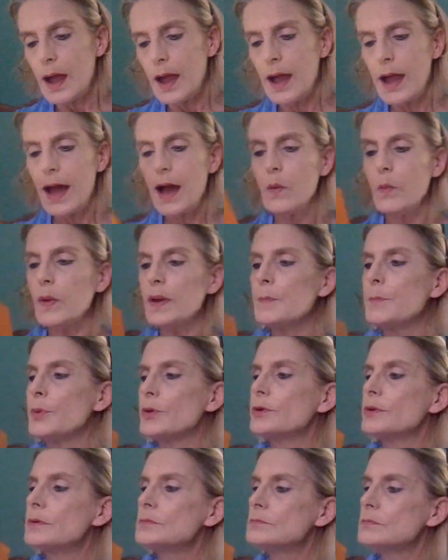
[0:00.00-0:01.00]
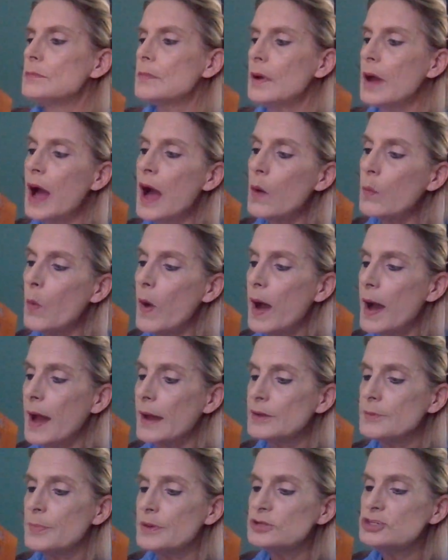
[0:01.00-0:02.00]
I whimpered. I
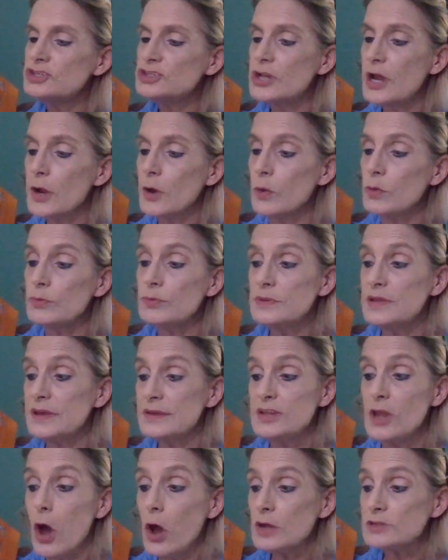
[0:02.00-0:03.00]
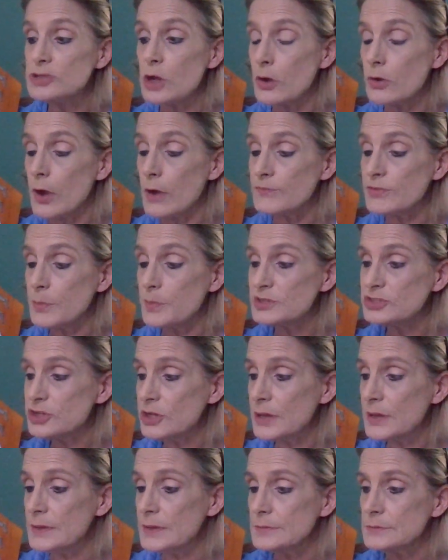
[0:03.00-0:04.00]
whined, but Cheryl did not turn off the
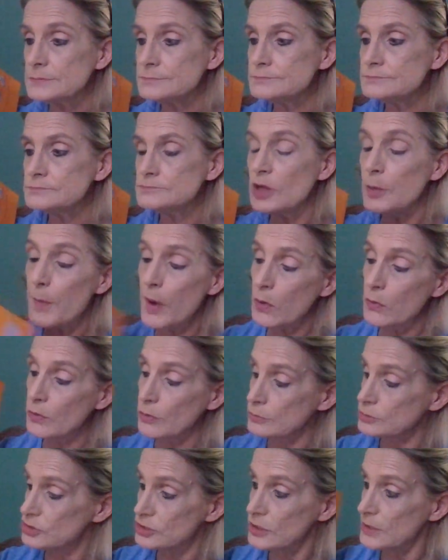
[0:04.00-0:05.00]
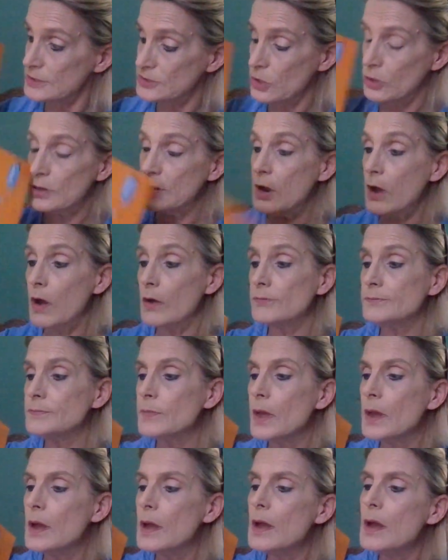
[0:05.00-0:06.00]
machine. The motor. She didn't turn it off.
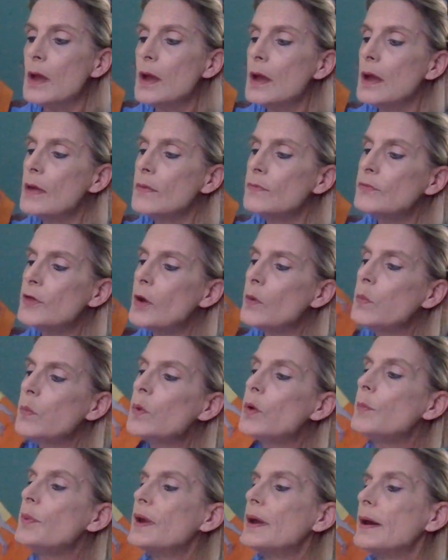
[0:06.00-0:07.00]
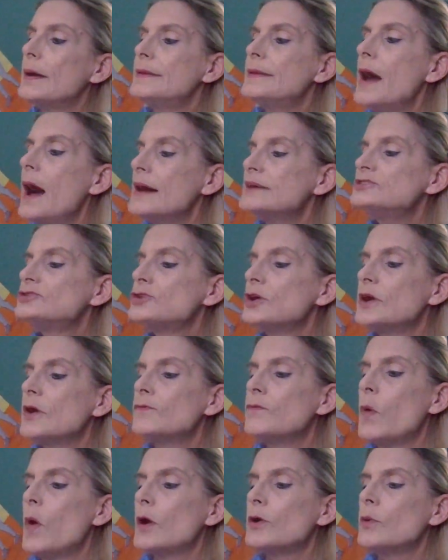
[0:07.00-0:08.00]
There will be a nice drink
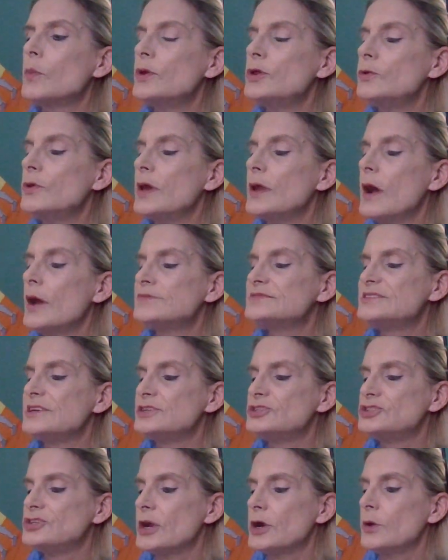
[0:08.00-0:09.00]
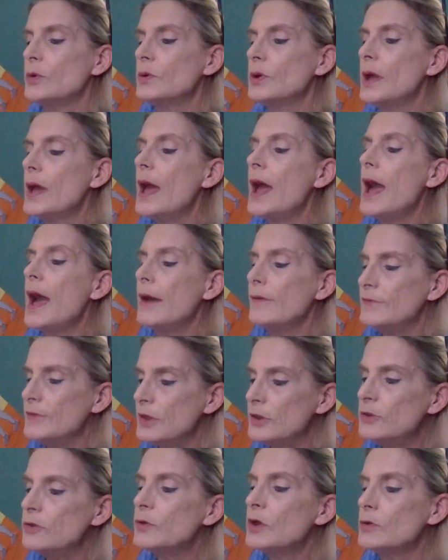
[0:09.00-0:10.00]
of water when you get off, said Cheryl, and
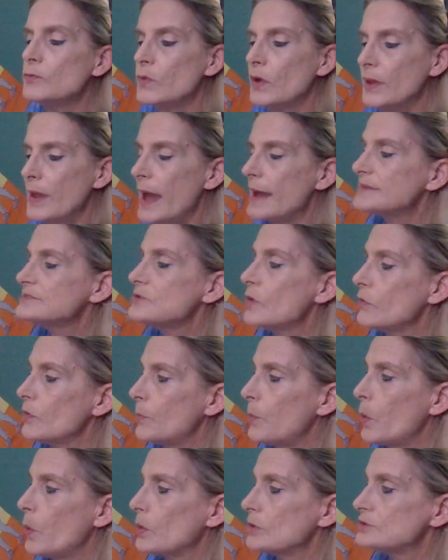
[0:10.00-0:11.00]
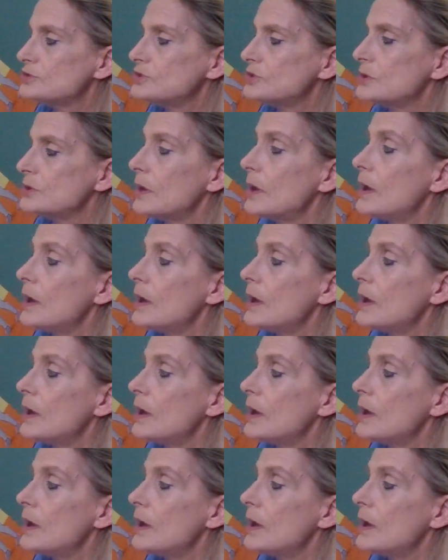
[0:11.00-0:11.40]
then you can relax on the porch.